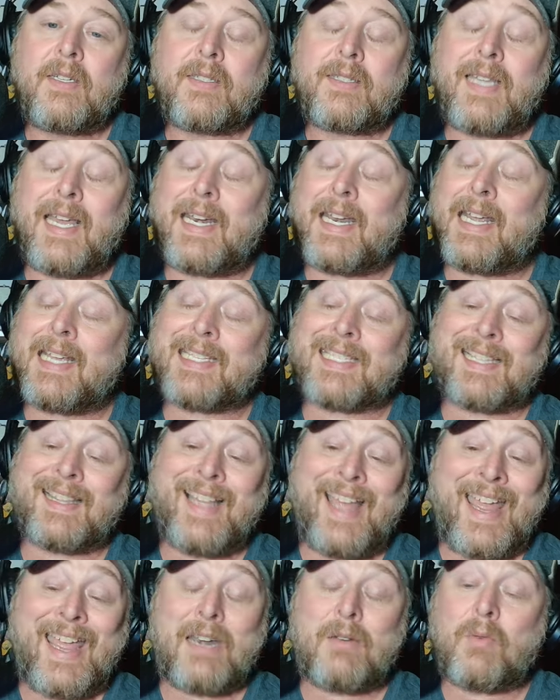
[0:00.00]
that has
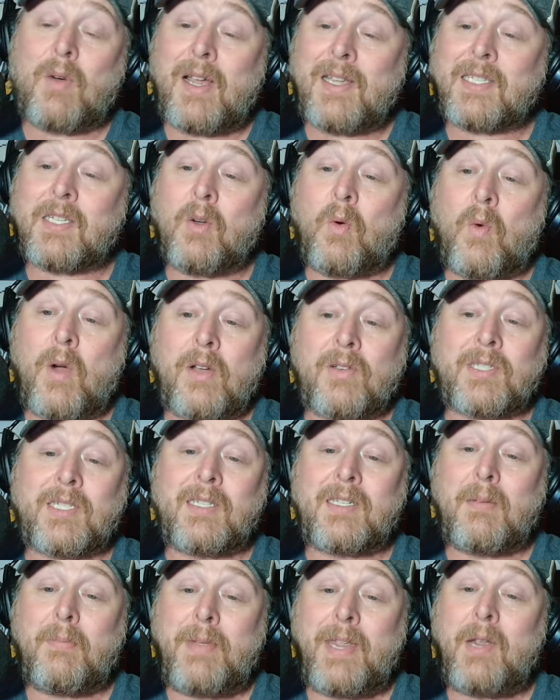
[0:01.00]
led Russell
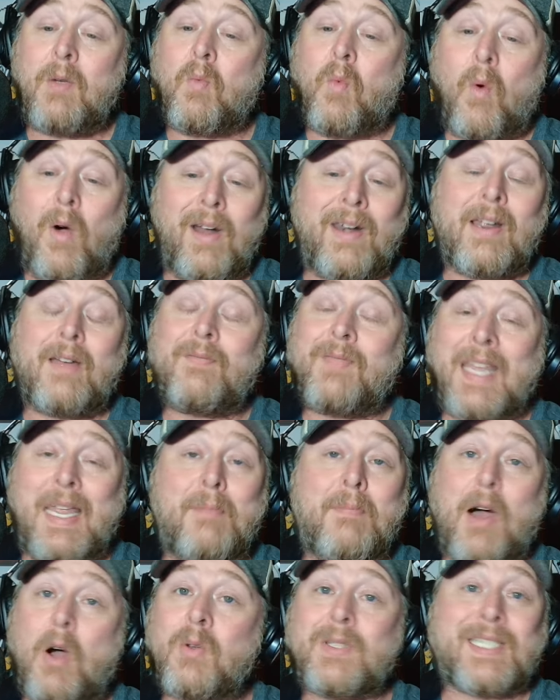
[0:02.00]
Wilson to be one of the
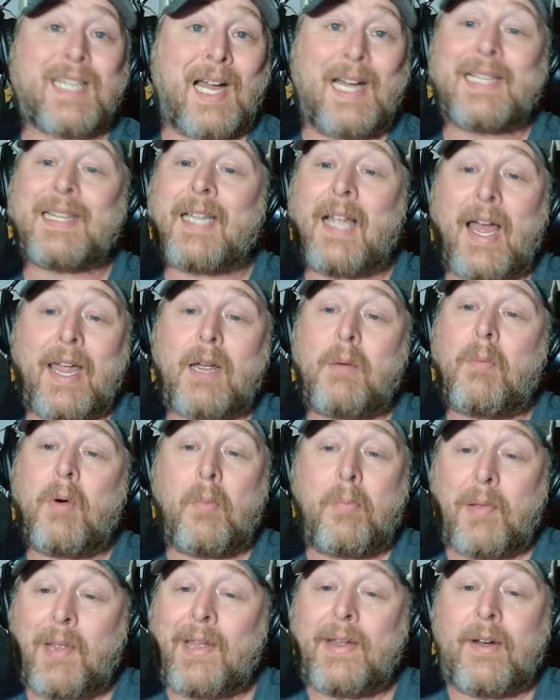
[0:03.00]
most unlikable
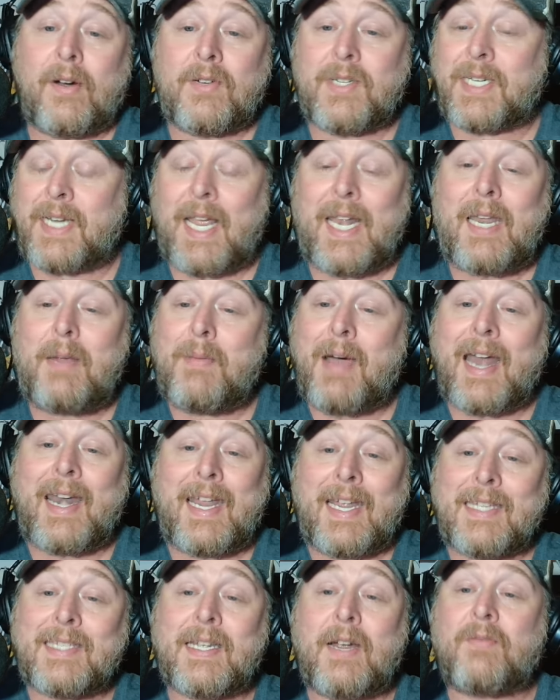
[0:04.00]
players anybody
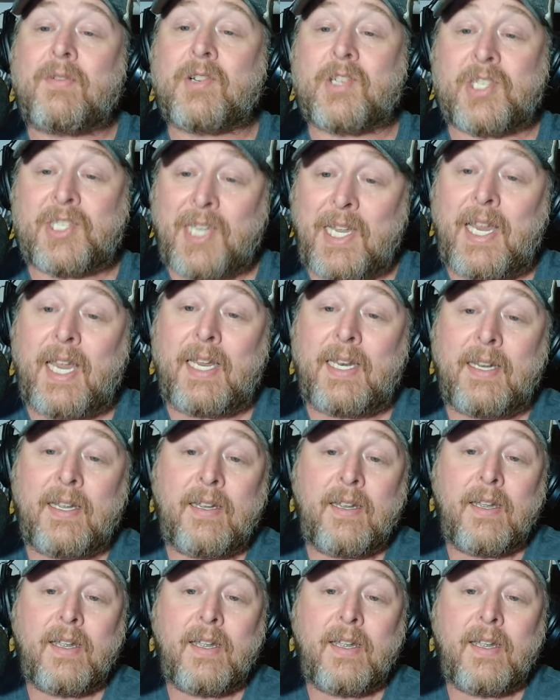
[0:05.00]
has ever seen,